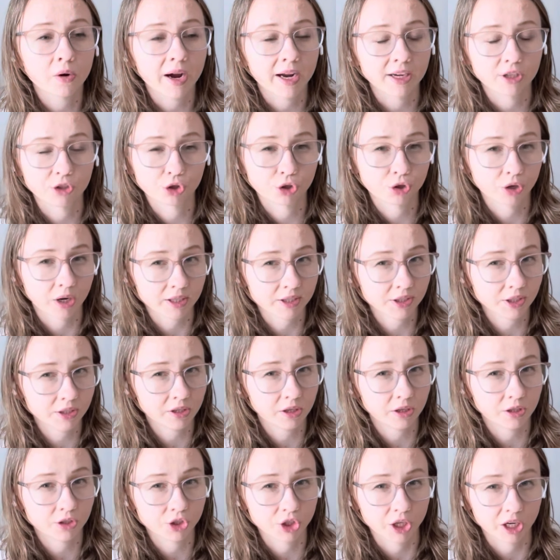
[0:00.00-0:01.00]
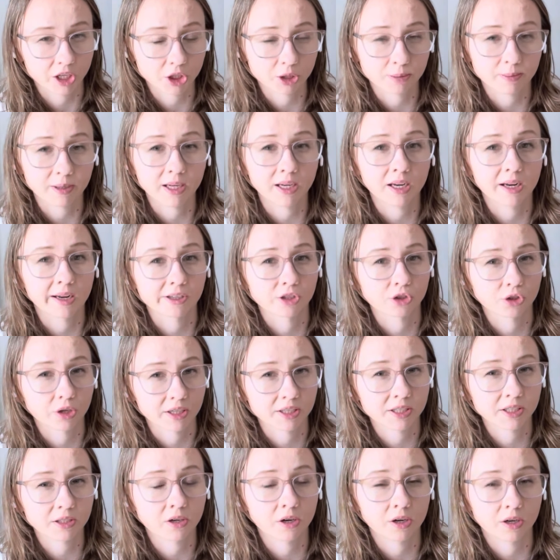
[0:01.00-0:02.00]
I trust her judgment and I
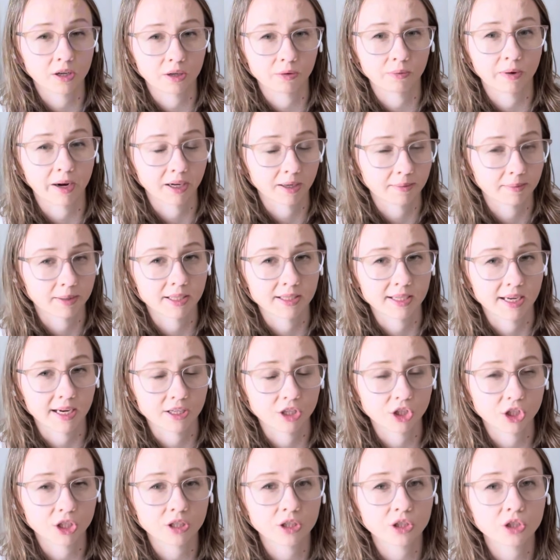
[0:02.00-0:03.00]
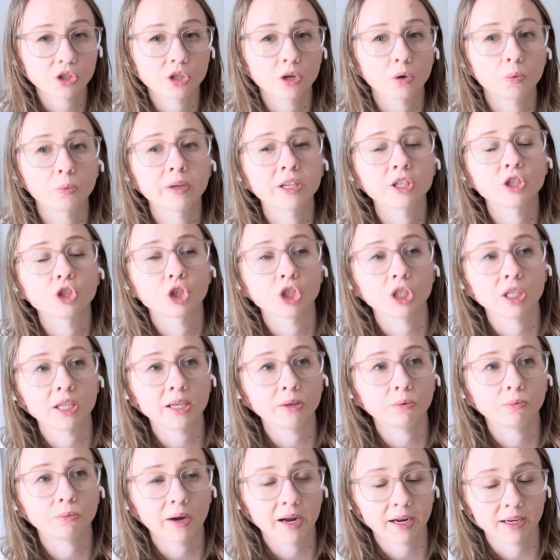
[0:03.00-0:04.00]
trust her recommendations. So when she
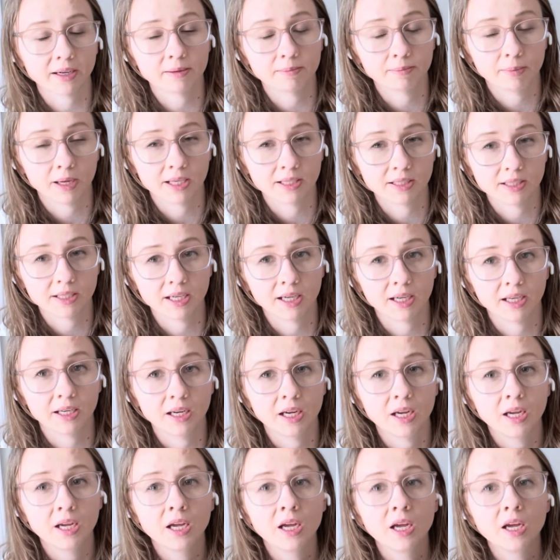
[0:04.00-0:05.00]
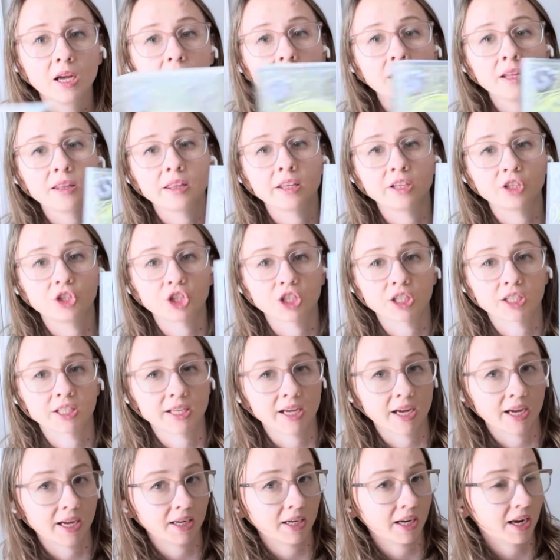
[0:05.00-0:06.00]
recommended The
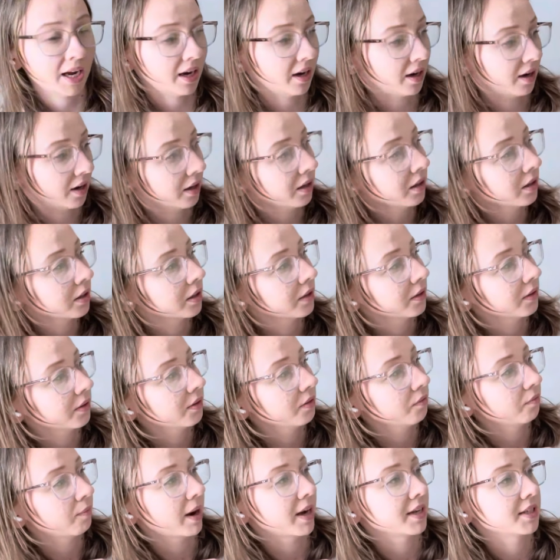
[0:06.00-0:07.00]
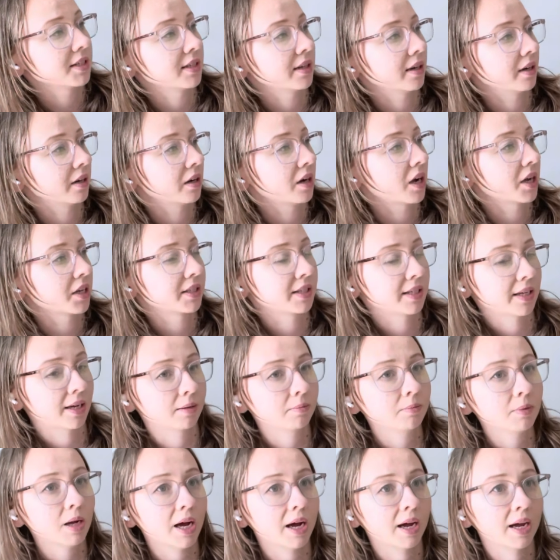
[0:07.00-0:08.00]
Jasad Hair by Sarah
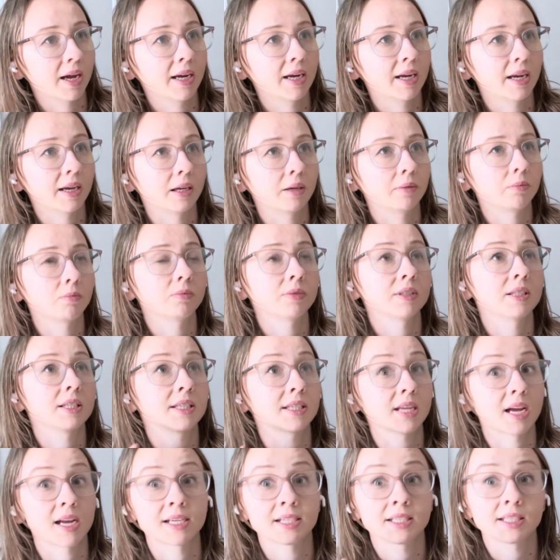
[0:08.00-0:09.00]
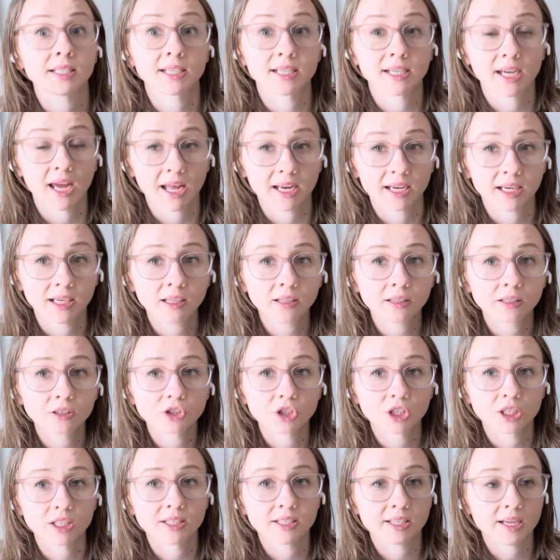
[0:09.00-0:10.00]
Hassem, I decided to get it.
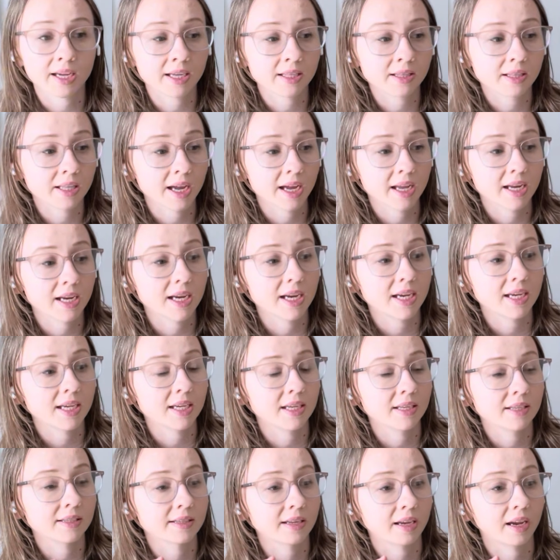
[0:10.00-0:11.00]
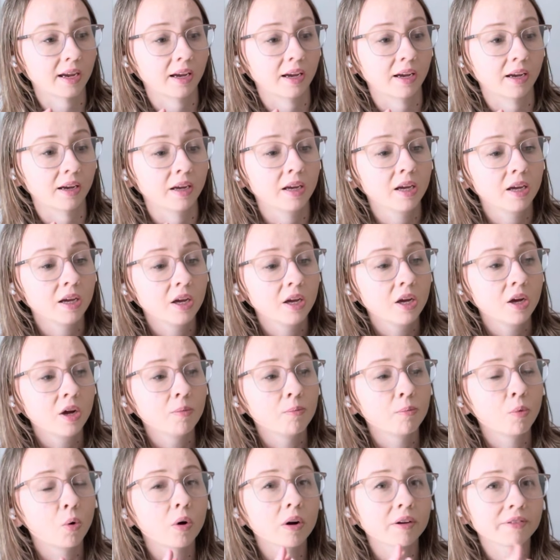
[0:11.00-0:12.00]
She said that it is a
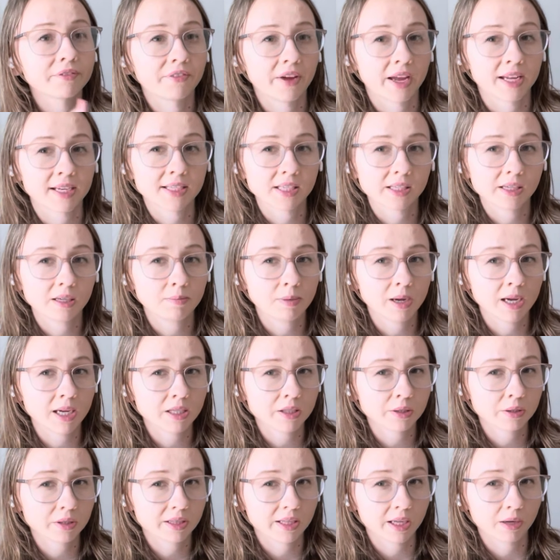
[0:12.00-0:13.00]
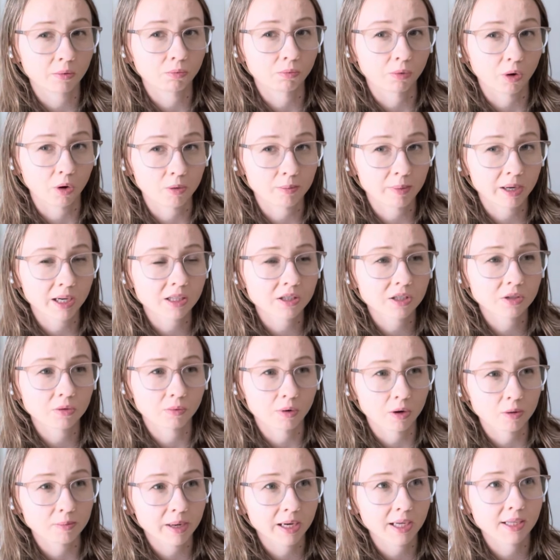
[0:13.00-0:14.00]
more fantasy-based than romance.
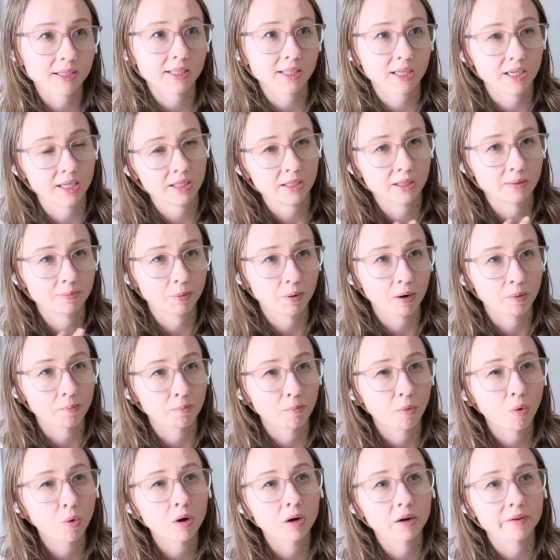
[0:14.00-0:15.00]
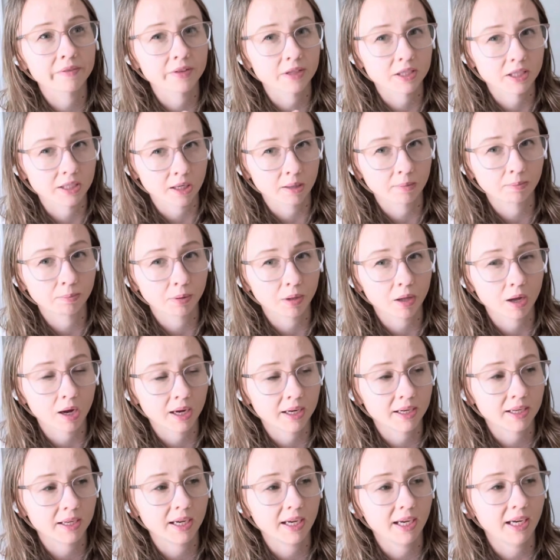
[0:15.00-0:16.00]
Romance is more of the
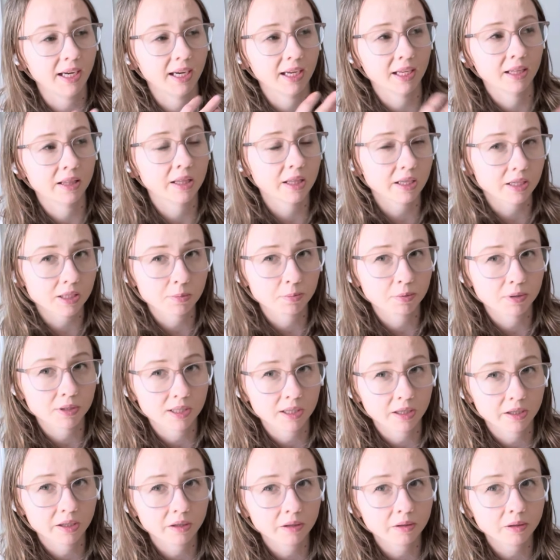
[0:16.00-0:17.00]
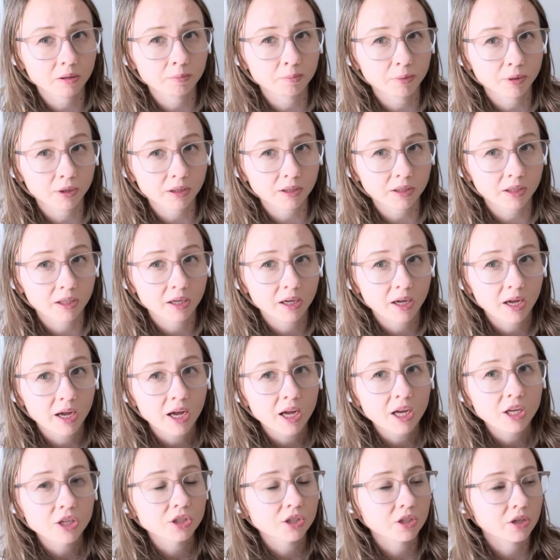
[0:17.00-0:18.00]
subplot in this particular book.
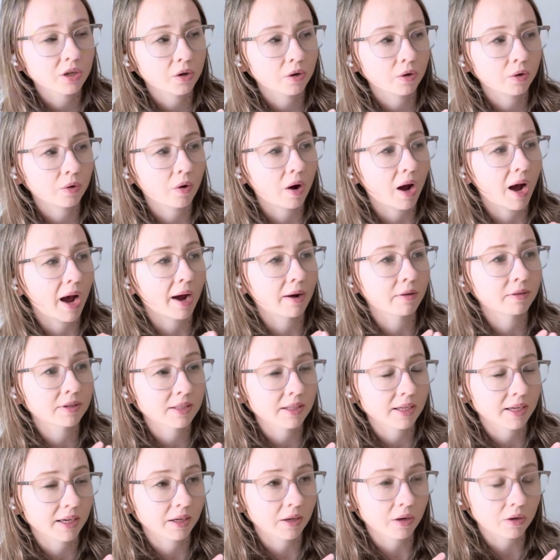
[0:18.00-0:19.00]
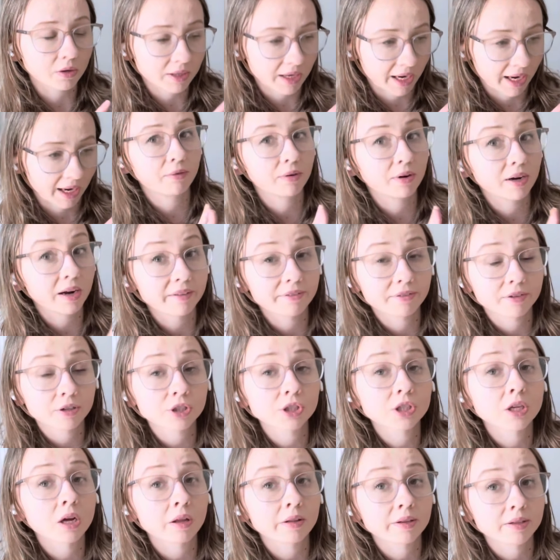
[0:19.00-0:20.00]
So I was like, okay. When I first
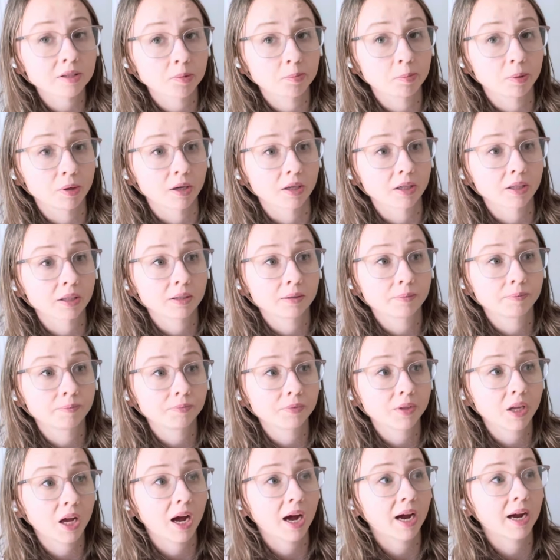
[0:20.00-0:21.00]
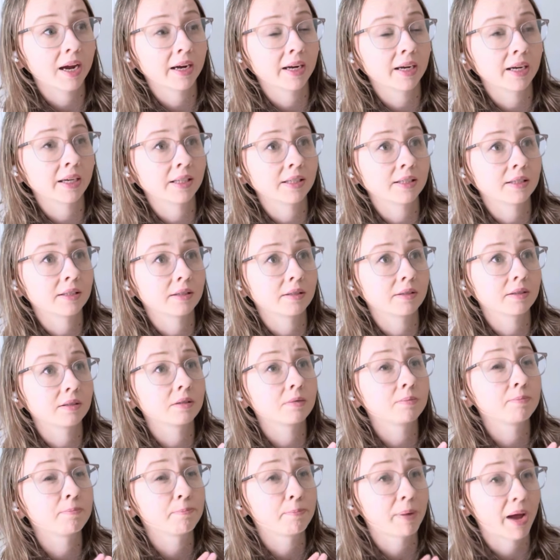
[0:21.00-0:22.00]
saw this book, I
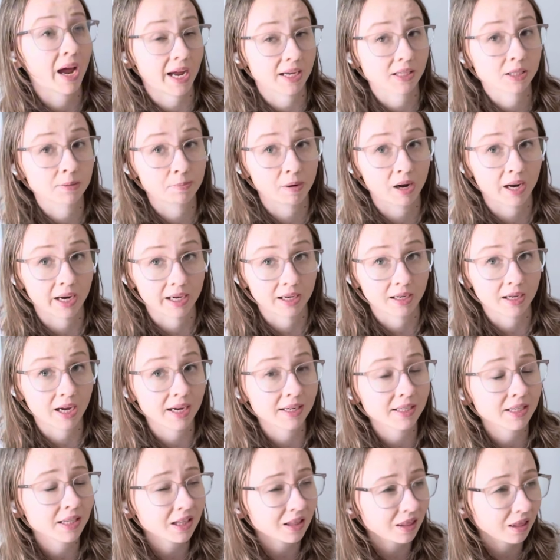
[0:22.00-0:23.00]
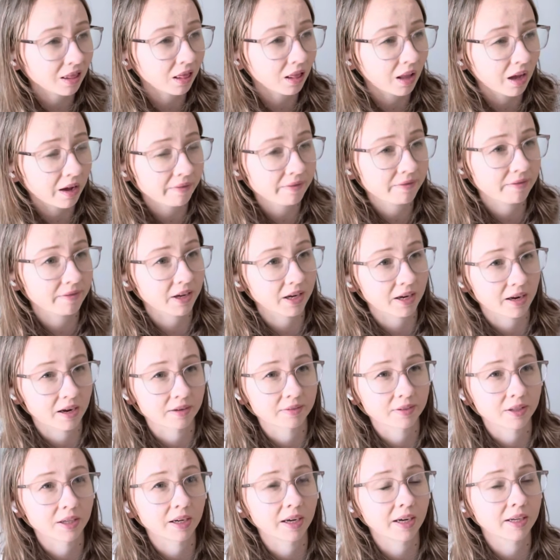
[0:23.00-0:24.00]
passed by it. I didn't love the
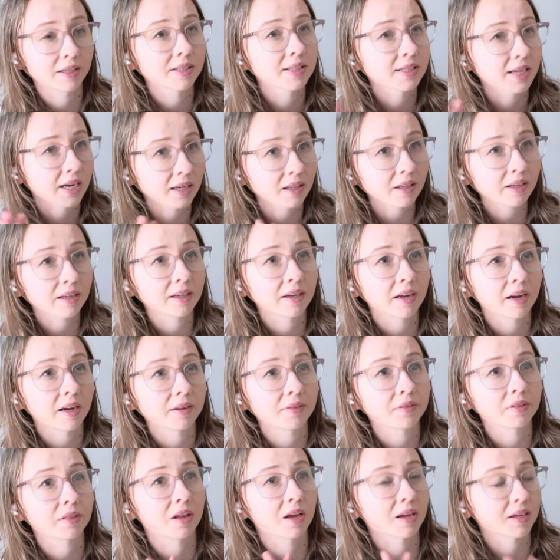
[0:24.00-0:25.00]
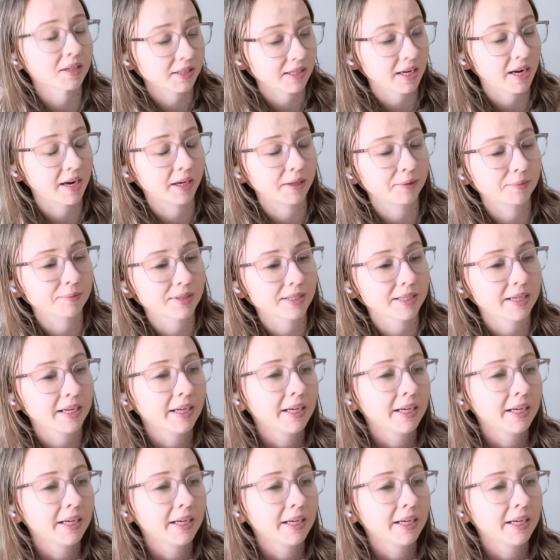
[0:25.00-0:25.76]
cover. And sadly enough, a lot of times,